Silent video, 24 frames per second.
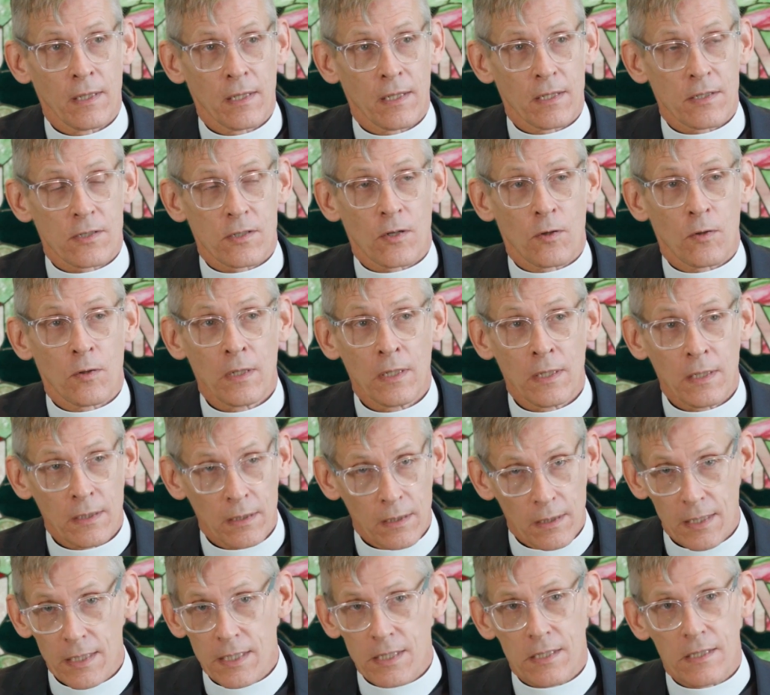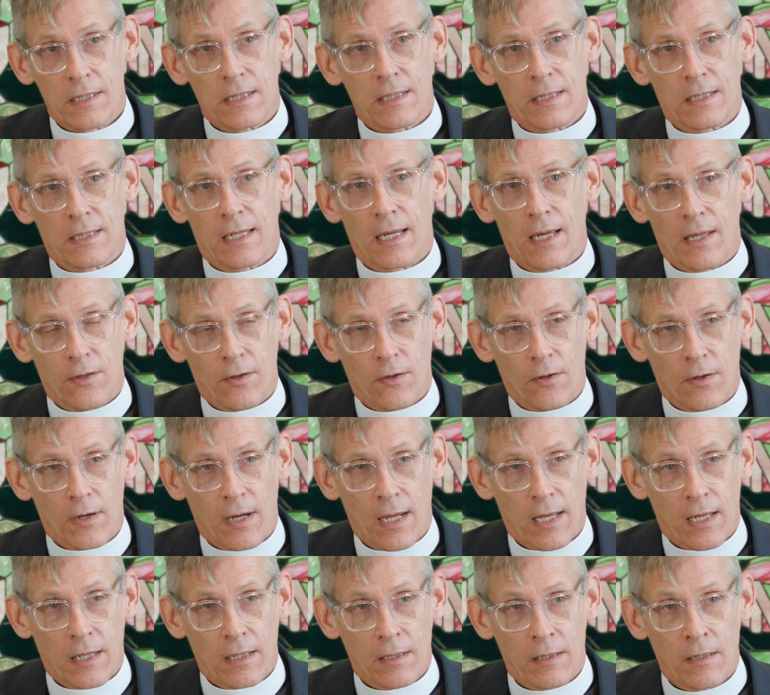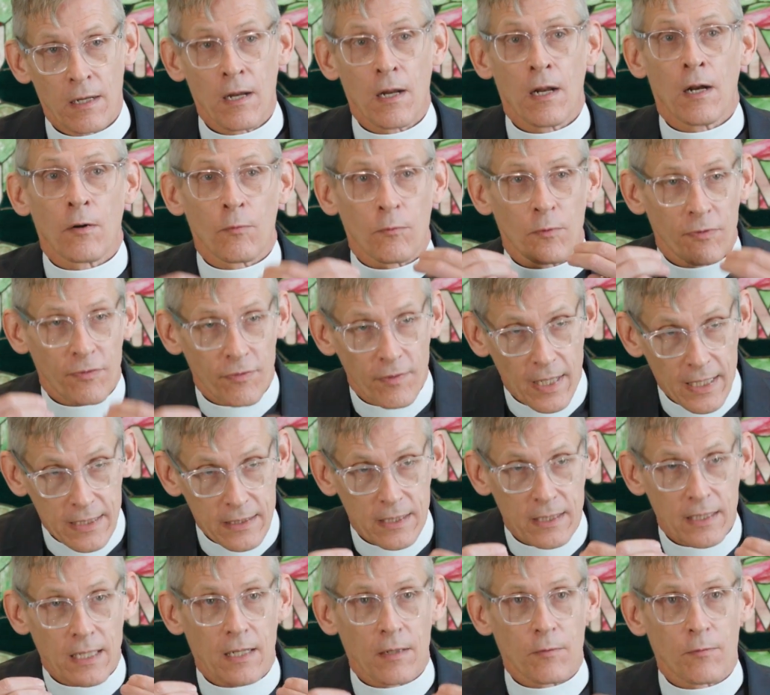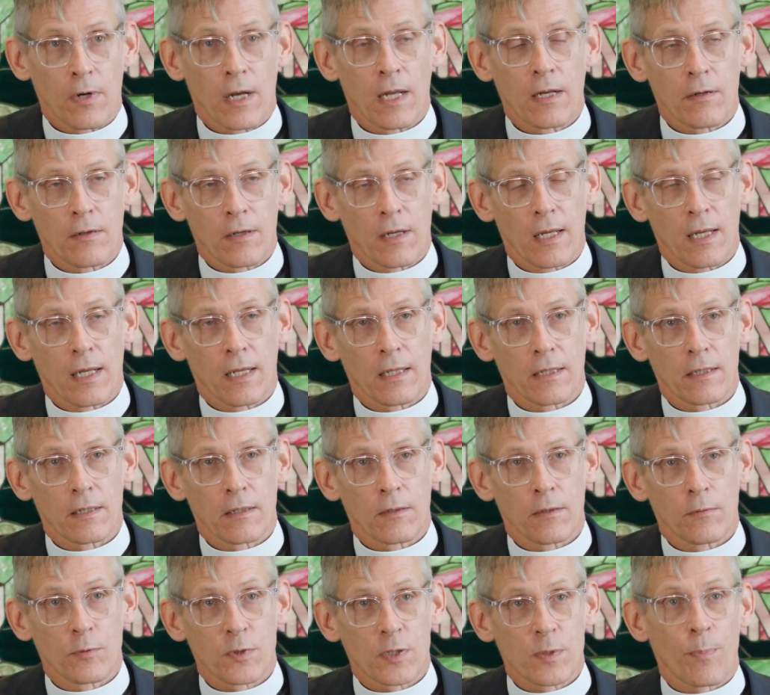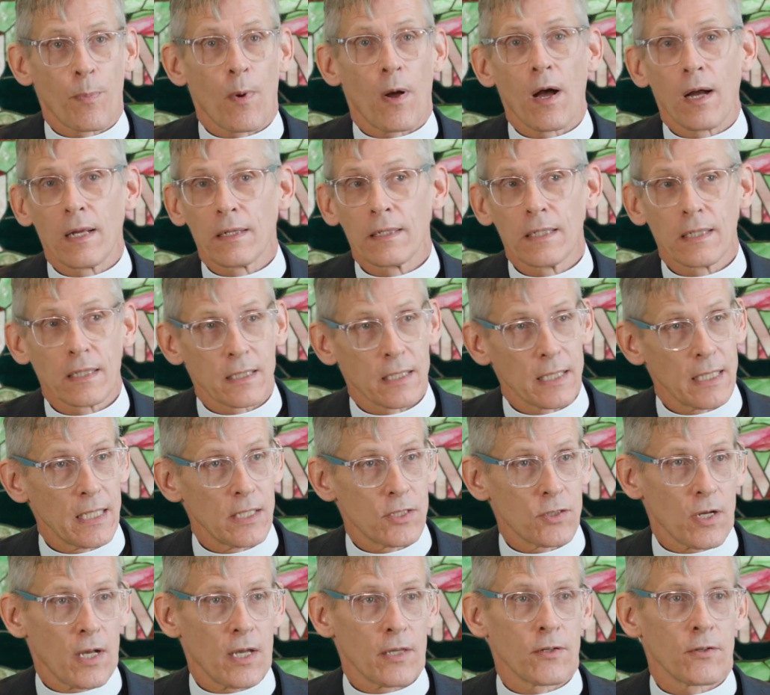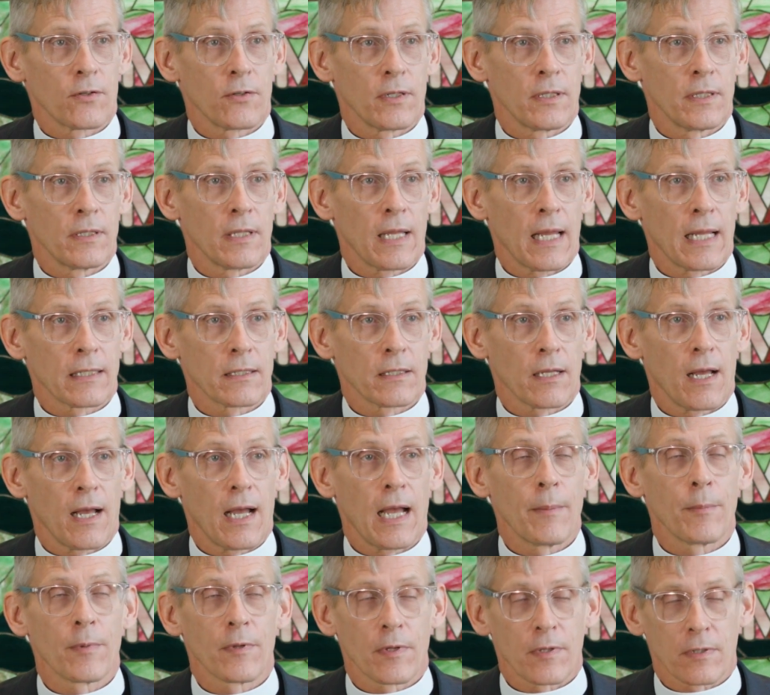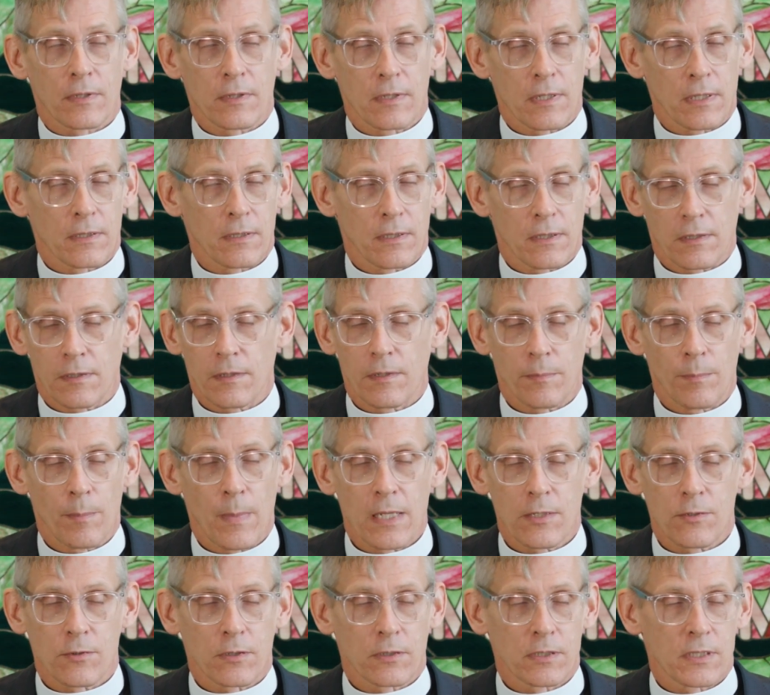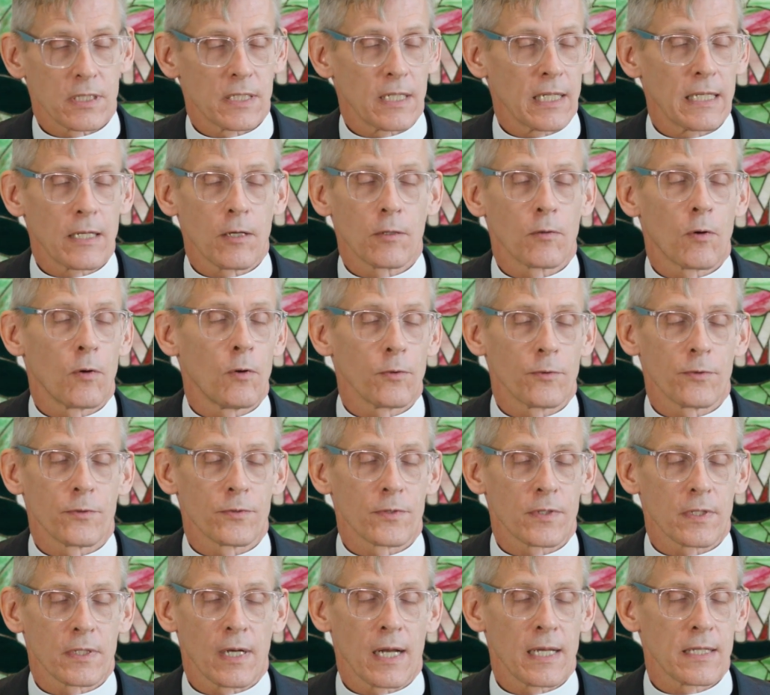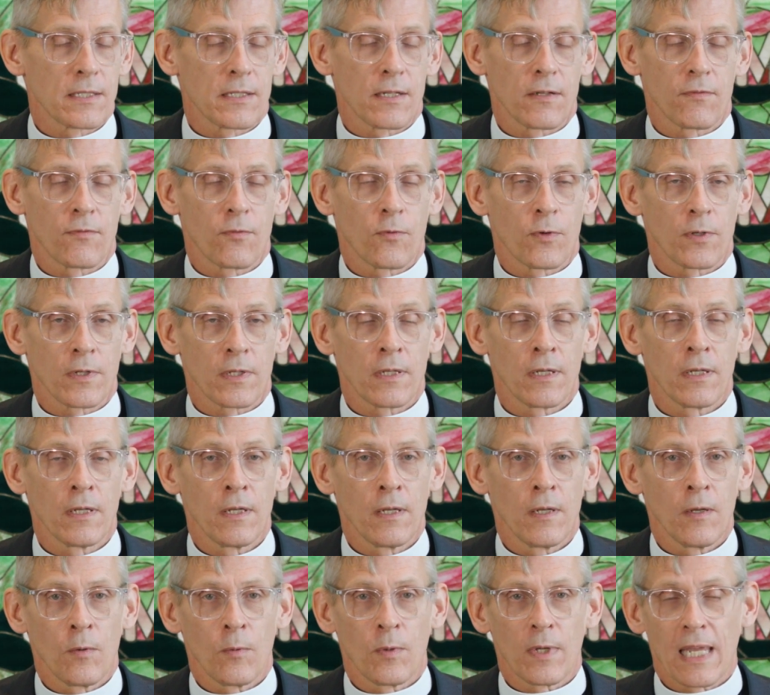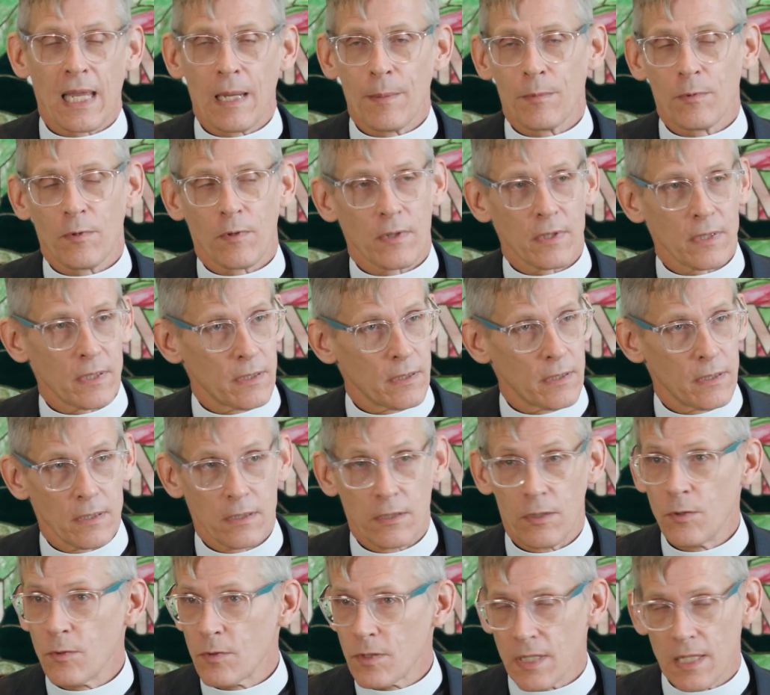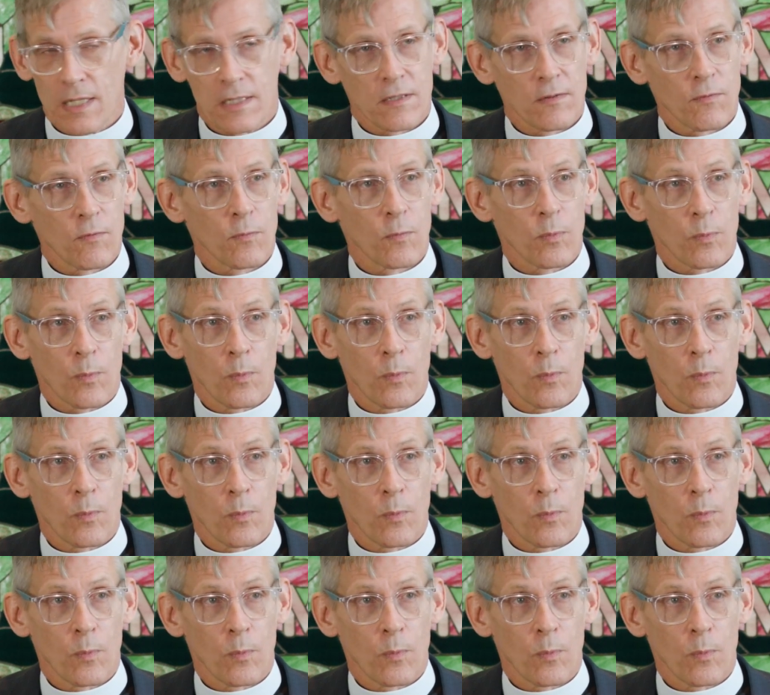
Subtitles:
And so listening together and reflecting and responding to each other in that time of the major stakeholders in Isaiah 40, we came to a new sense of,